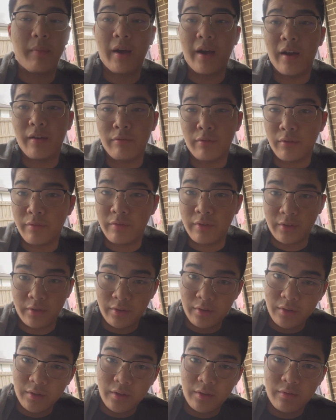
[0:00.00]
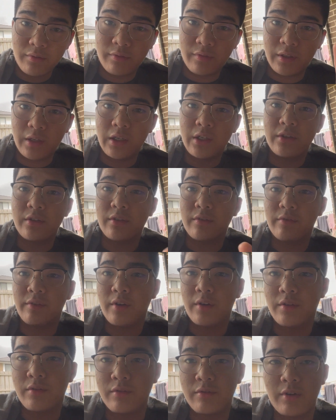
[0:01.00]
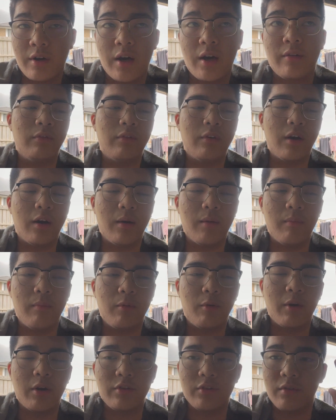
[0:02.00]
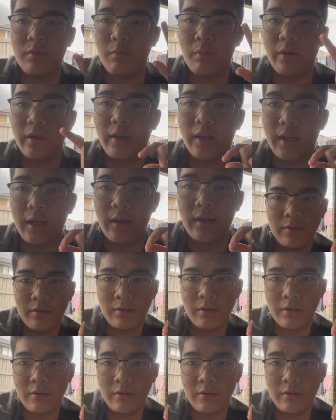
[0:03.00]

I've officially finished the first draft, question 1A.